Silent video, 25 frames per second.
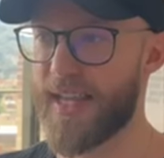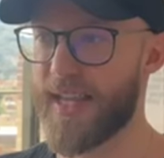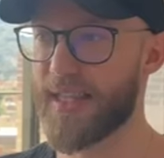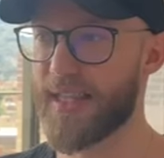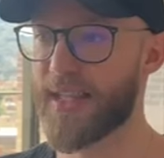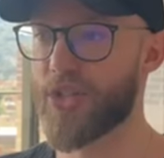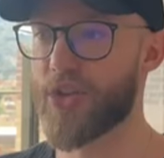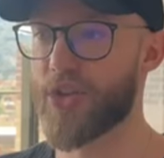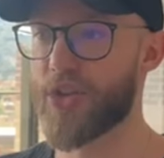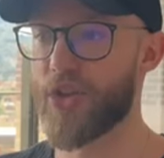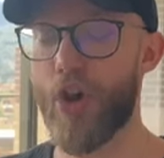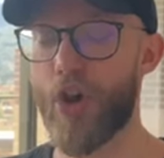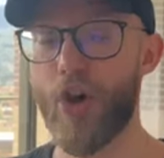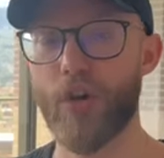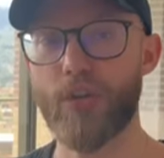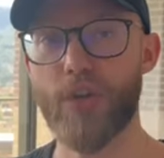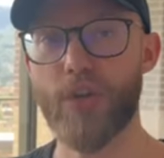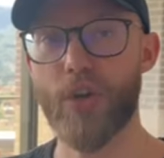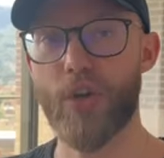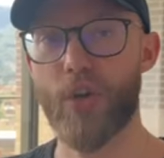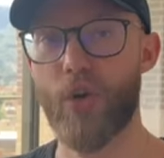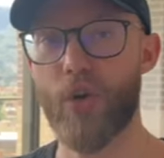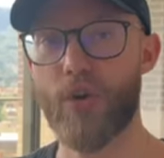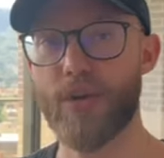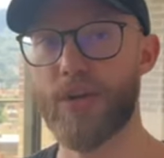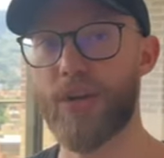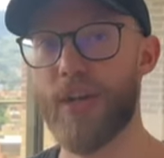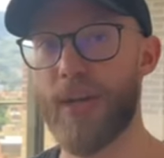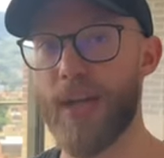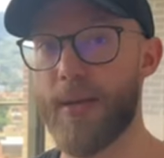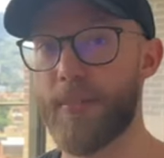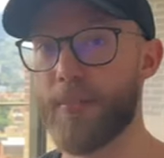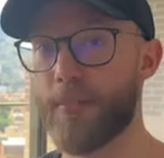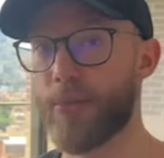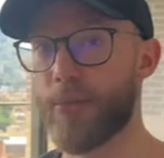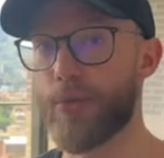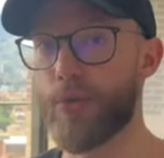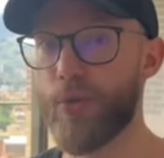And this is also going to
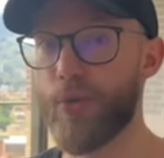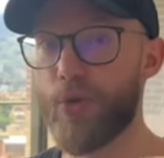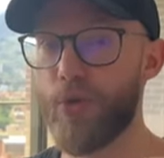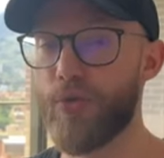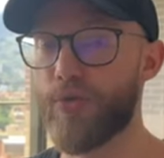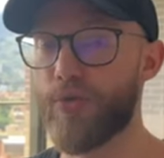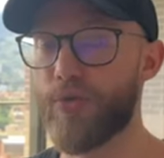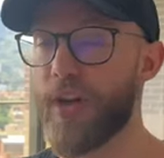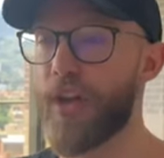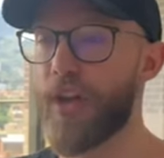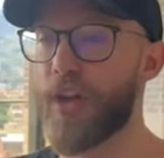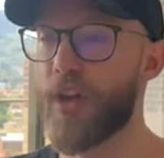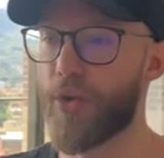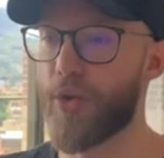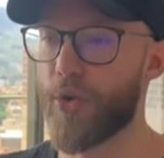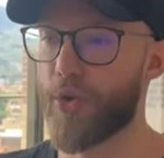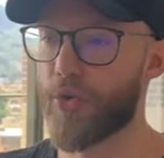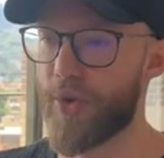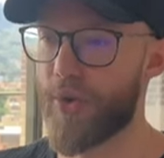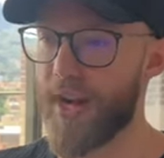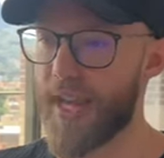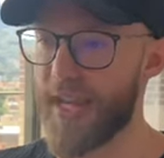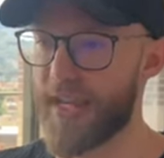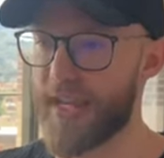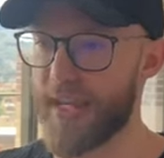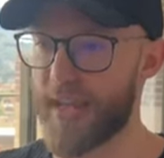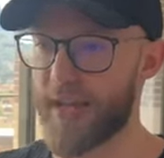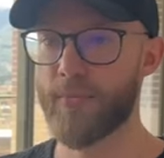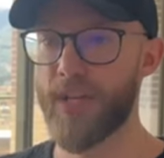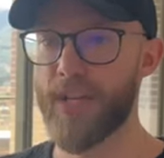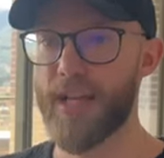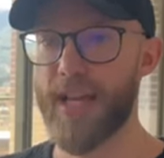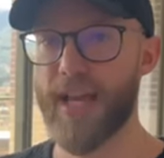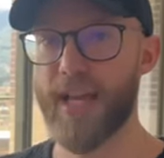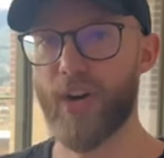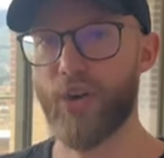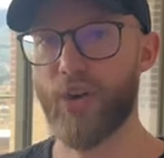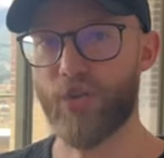improve their ranking.
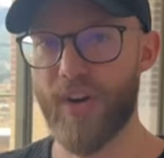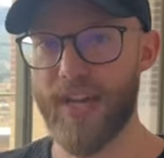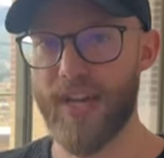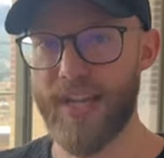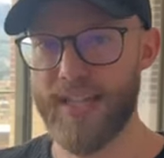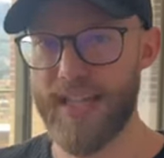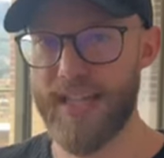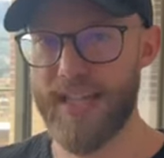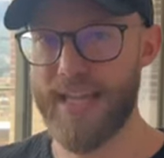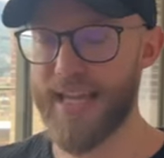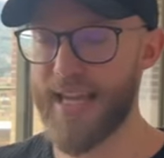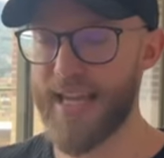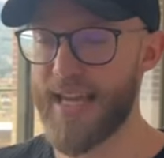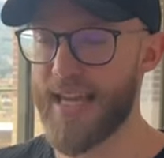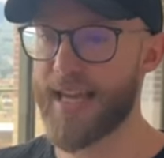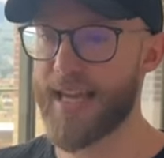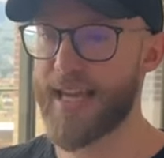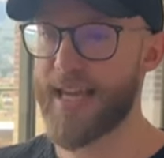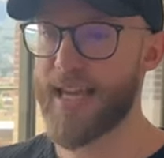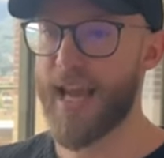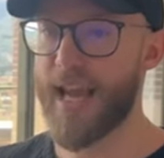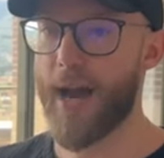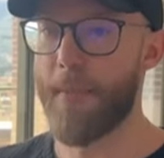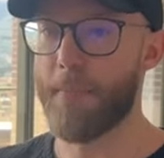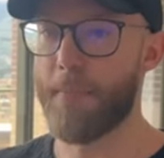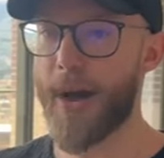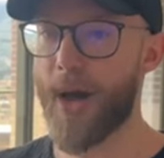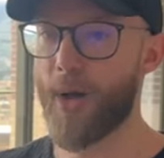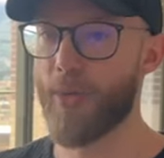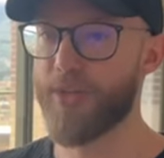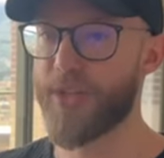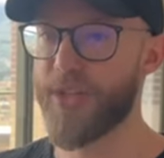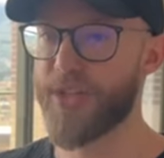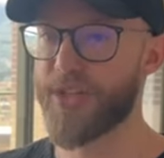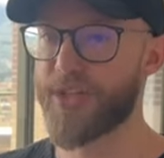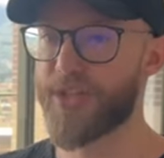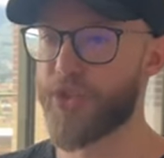And crazy thing about this